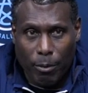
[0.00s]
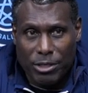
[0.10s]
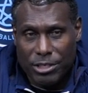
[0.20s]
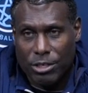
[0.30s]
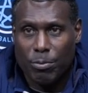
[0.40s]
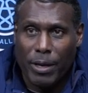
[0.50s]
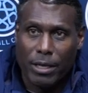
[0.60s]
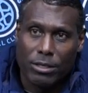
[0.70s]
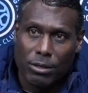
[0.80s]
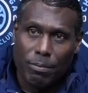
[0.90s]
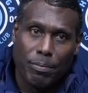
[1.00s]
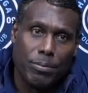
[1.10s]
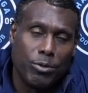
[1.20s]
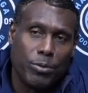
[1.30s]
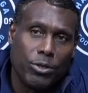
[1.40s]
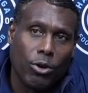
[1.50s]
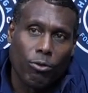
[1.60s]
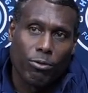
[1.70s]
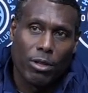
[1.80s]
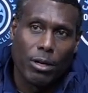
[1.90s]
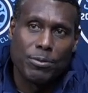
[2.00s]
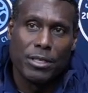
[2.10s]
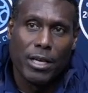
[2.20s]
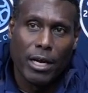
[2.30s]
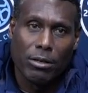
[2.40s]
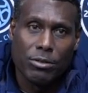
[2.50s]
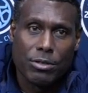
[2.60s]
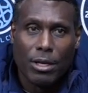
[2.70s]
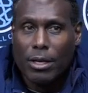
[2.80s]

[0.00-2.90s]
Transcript: And we just expect to go through the ups and downs.